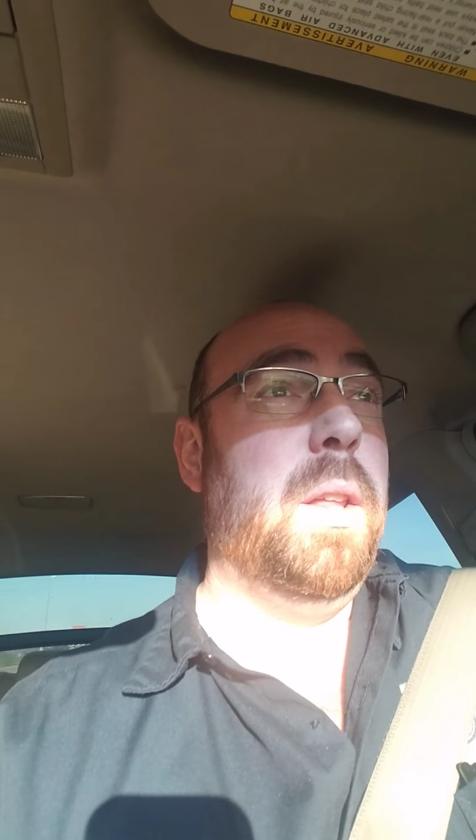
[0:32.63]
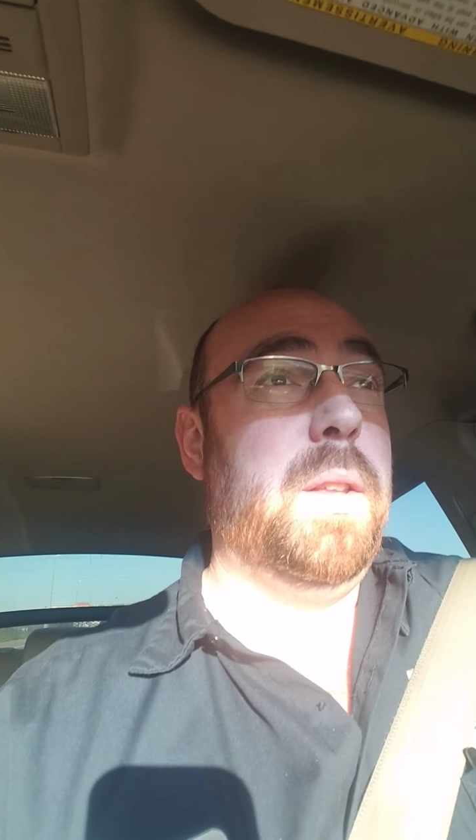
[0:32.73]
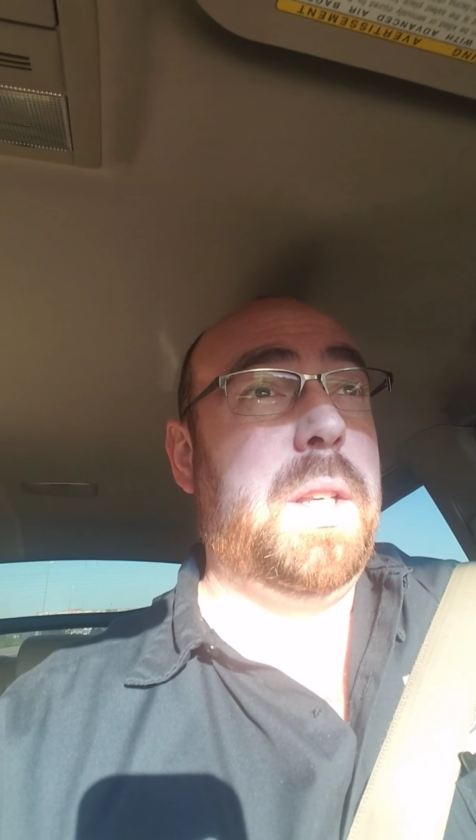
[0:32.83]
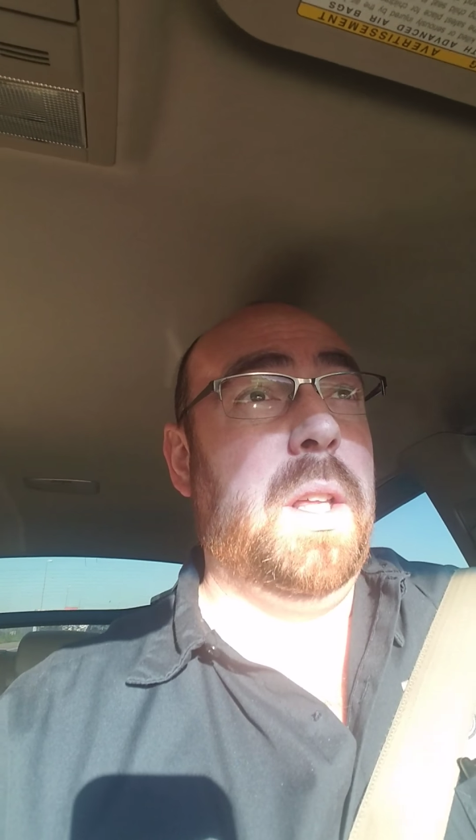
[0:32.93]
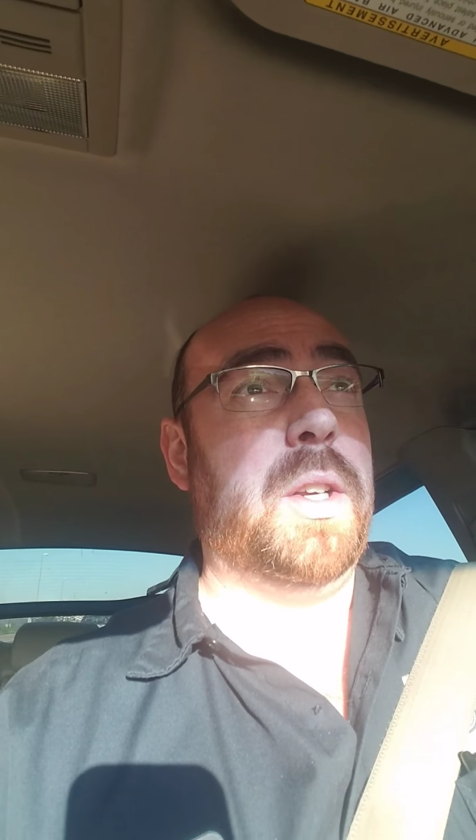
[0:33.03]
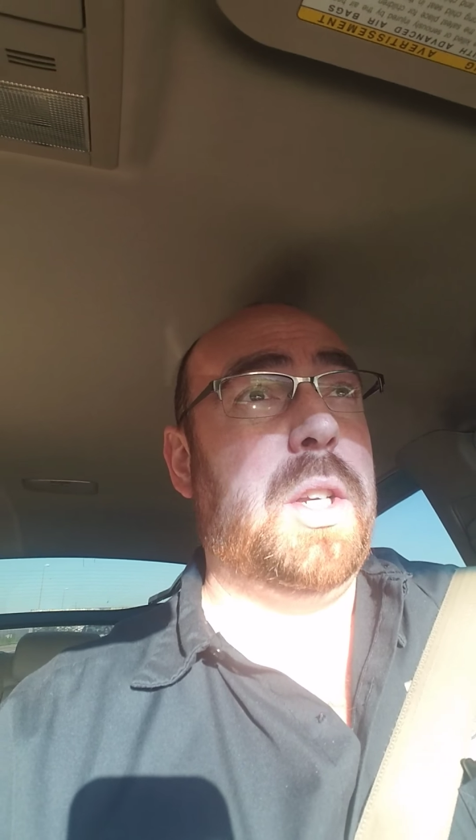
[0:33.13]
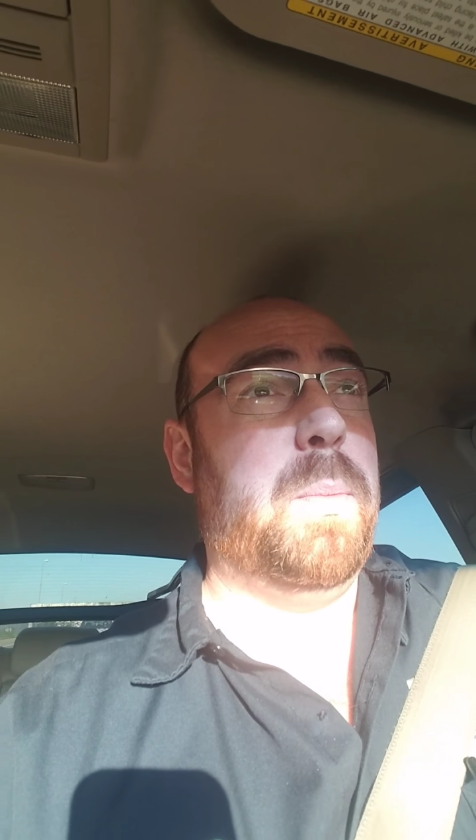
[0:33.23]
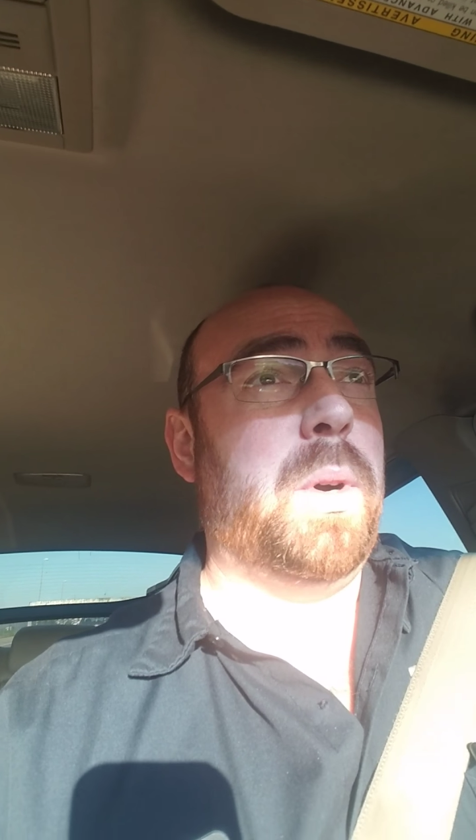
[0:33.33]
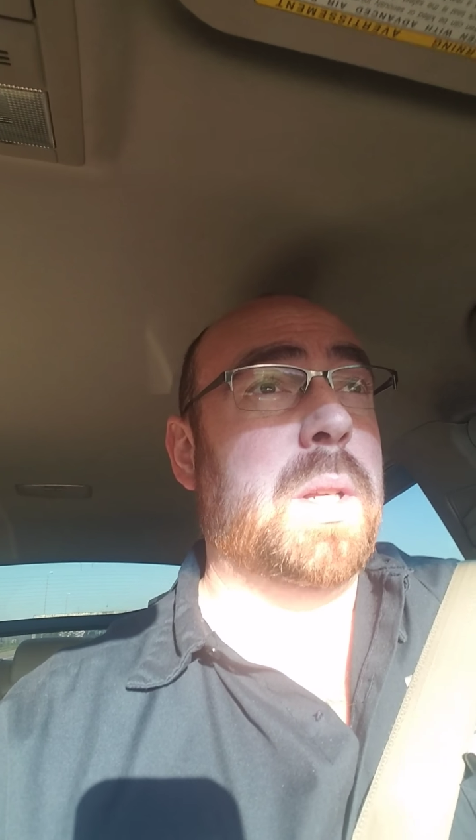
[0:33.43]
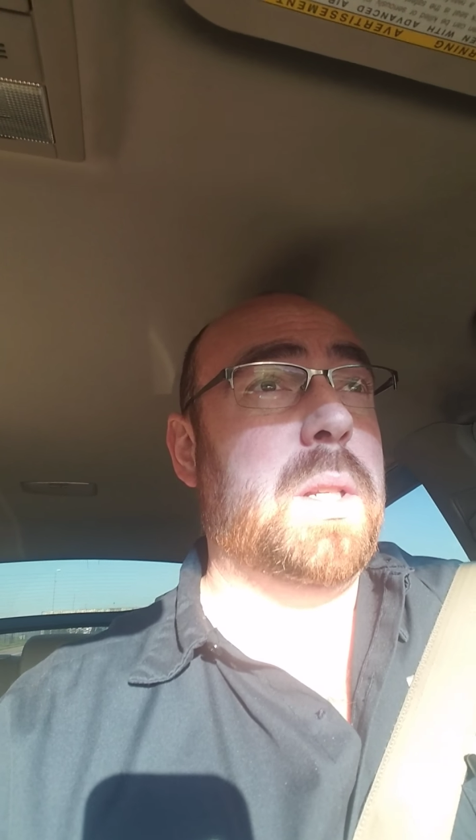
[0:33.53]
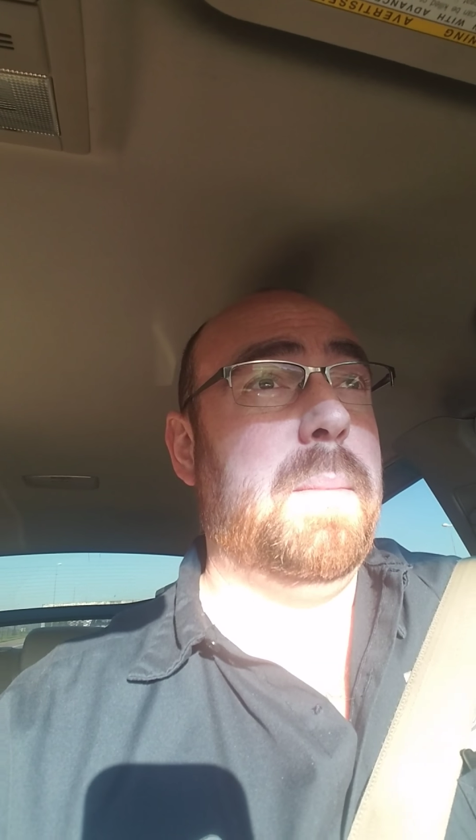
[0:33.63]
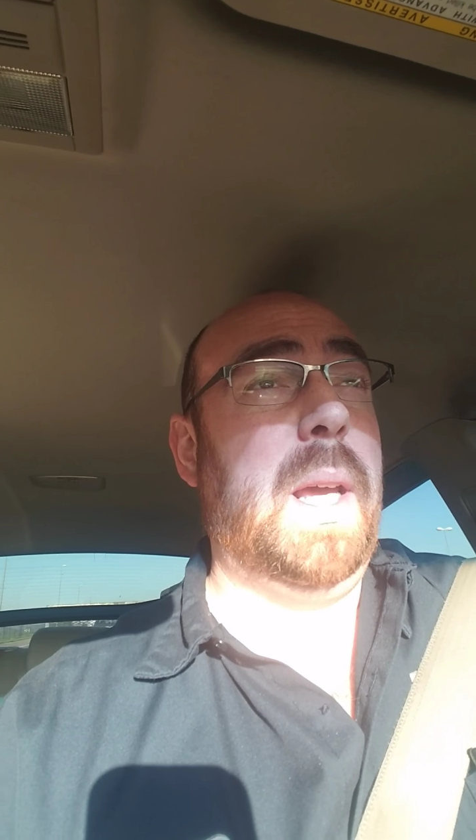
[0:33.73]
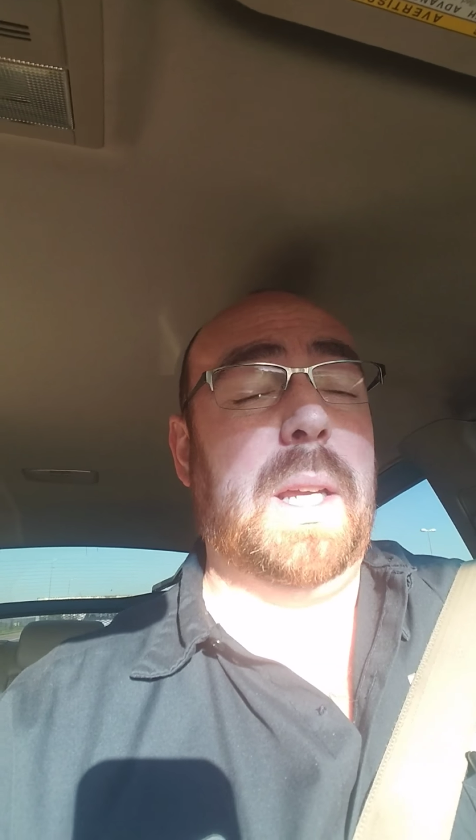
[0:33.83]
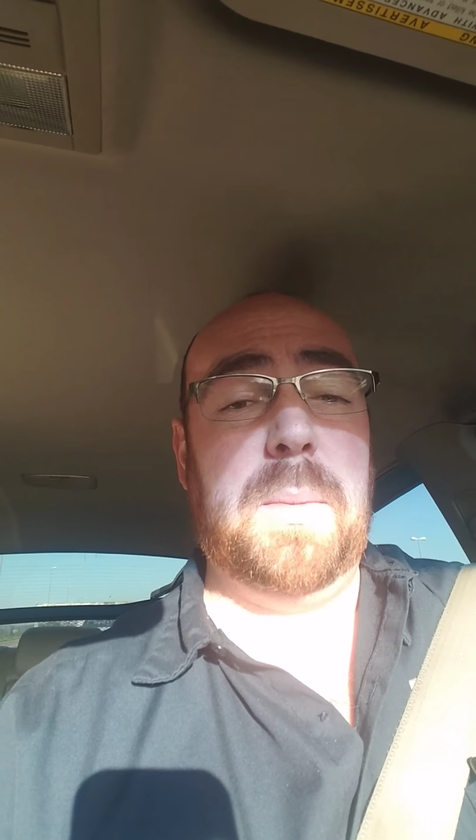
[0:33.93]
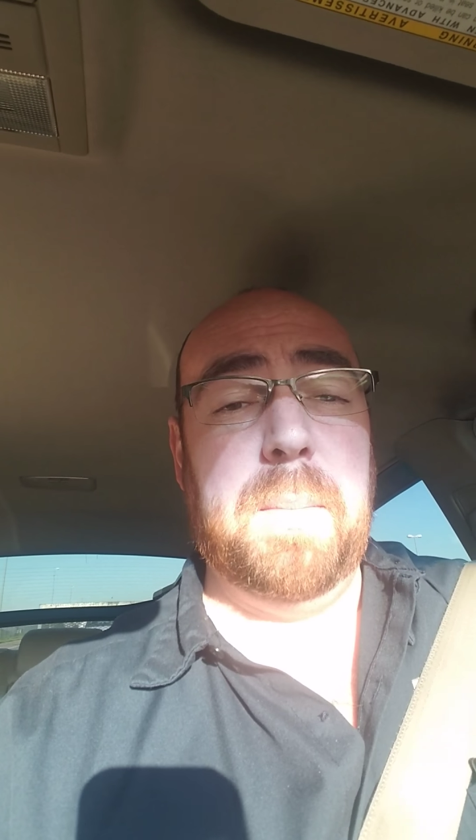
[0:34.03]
The dealership wants to make as